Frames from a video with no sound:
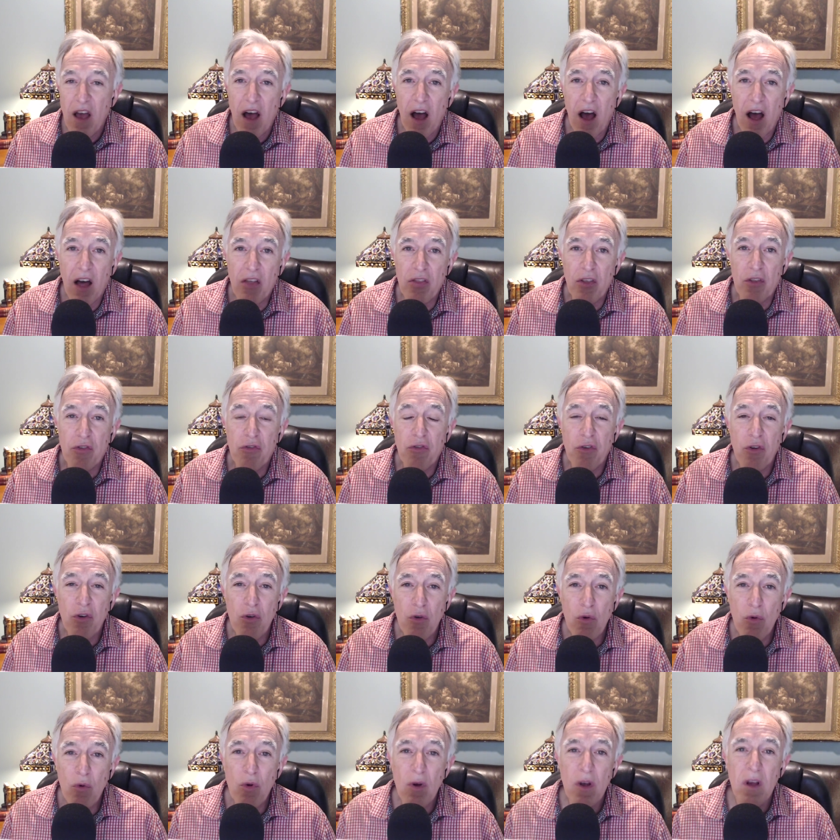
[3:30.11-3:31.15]
The
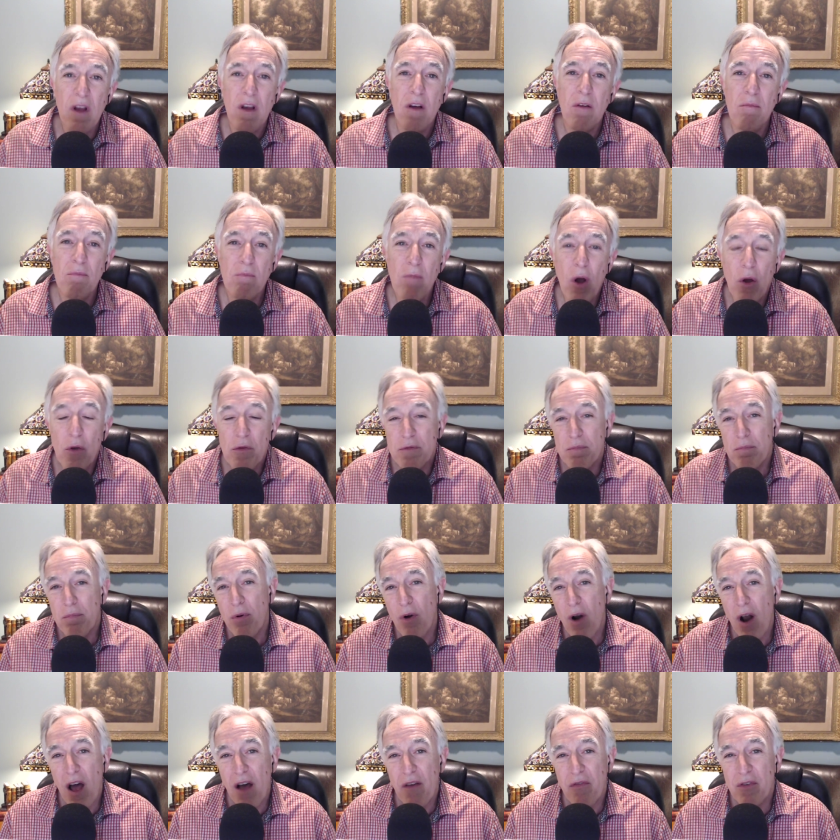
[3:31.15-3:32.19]
two most
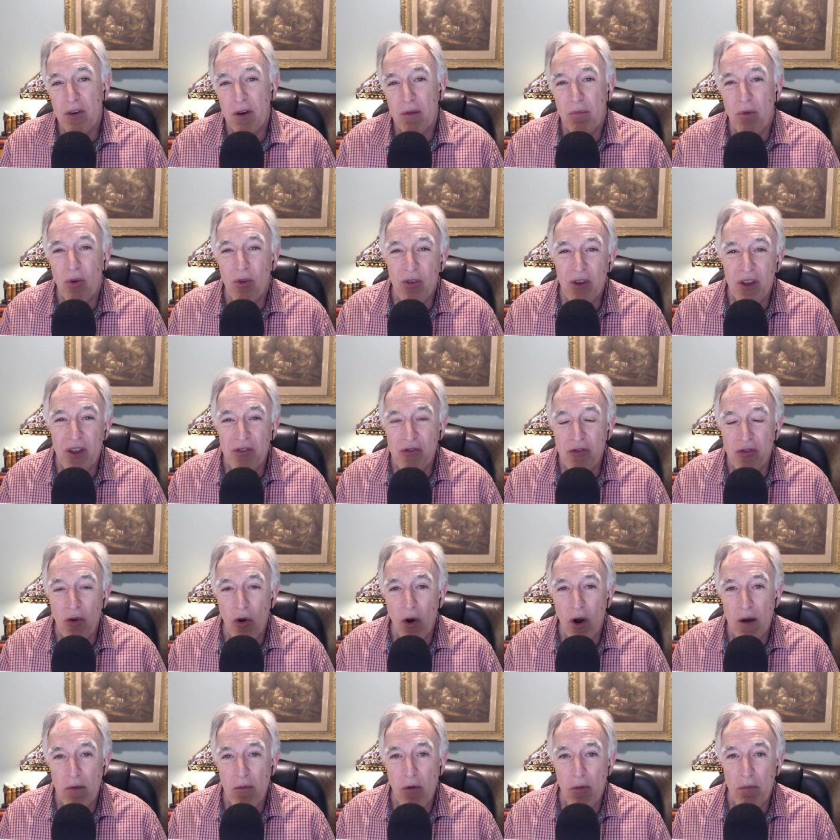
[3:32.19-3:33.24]
profitable,
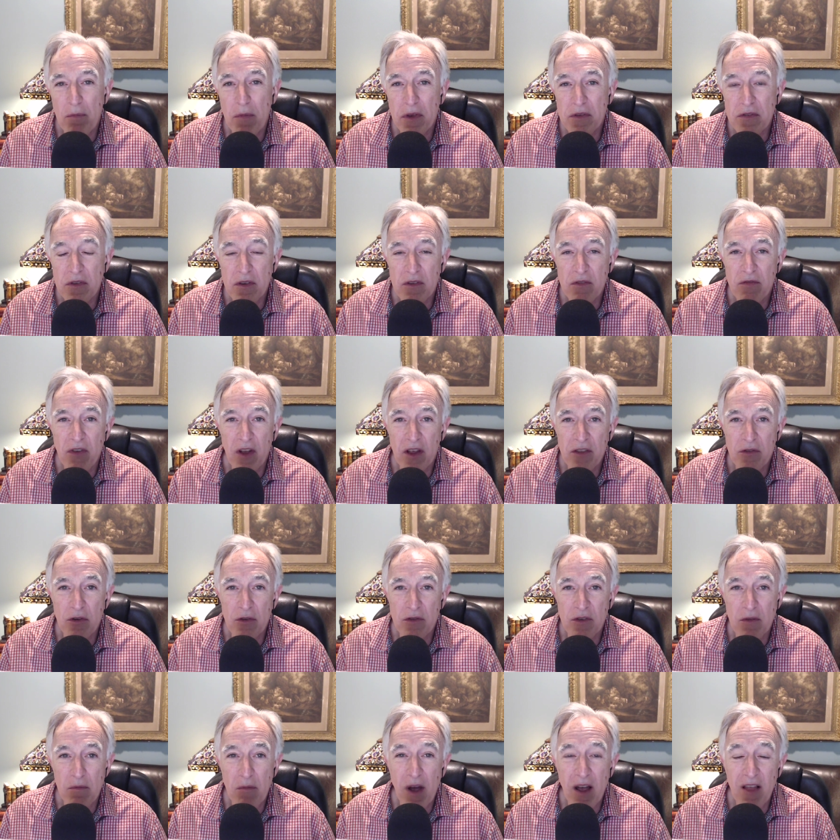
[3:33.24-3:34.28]
enjoyable business
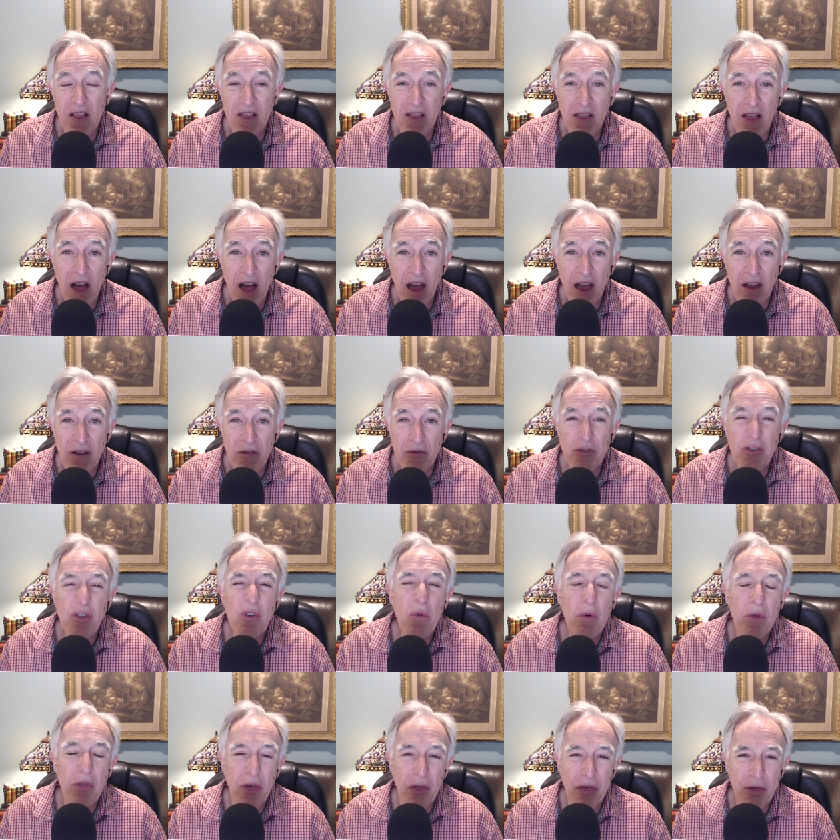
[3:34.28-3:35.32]
ventures of my life,
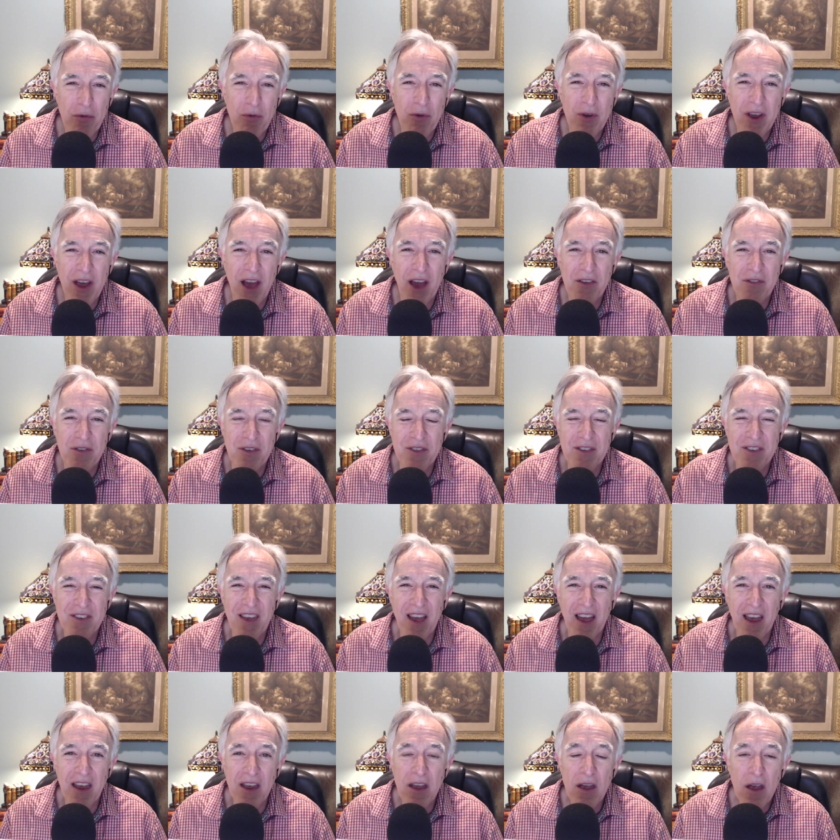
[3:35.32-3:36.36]
two of the three, I should
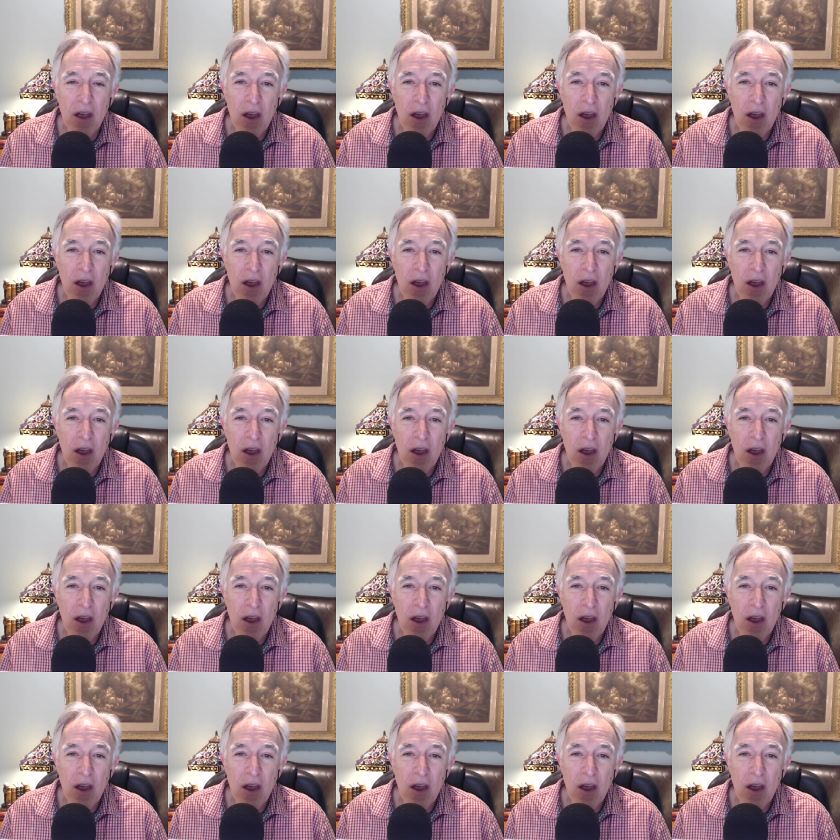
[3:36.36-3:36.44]
say,